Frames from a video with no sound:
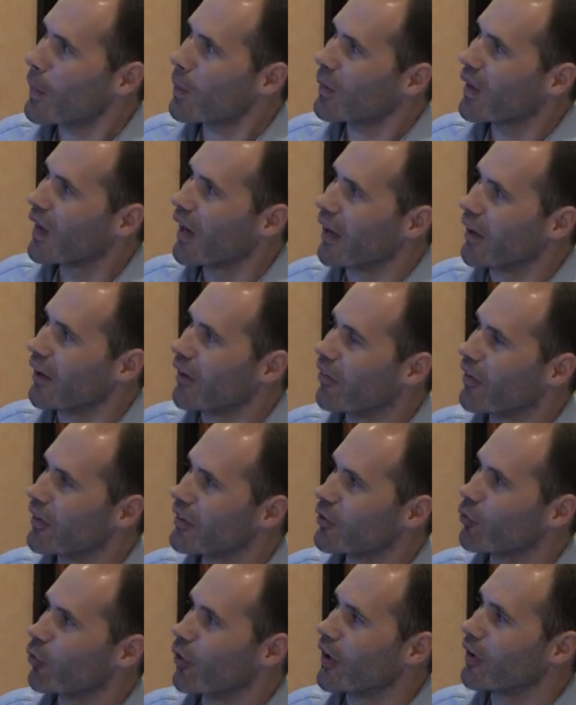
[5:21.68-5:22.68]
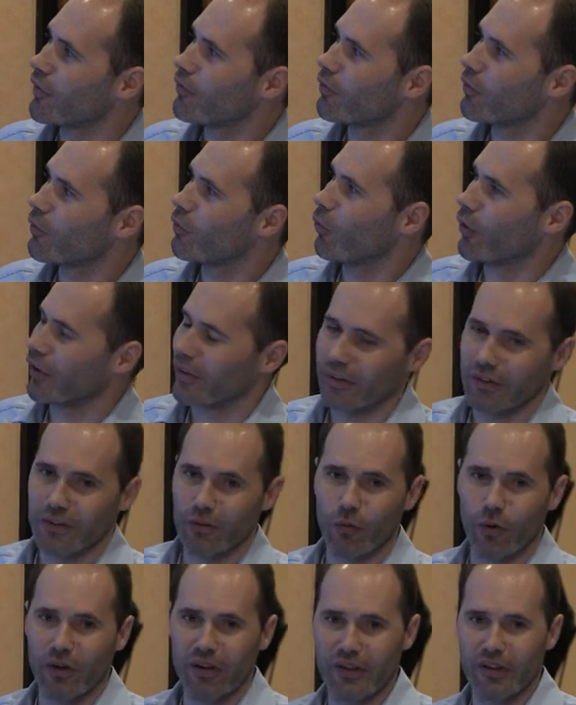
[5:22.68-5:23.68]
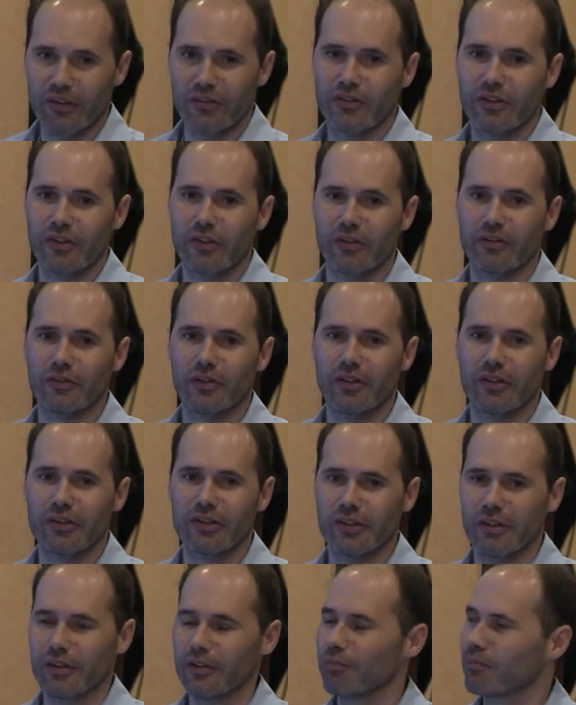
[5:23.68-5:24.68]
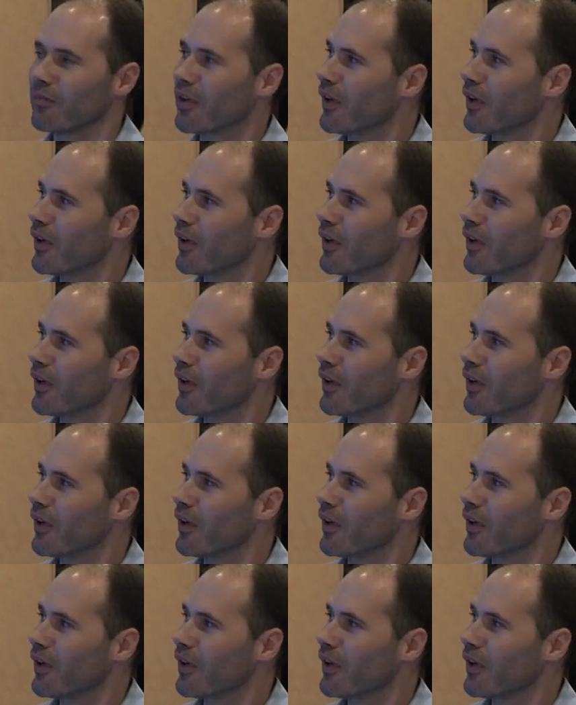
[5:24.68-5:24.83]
And in this graph, what is quite interesting, as you can see,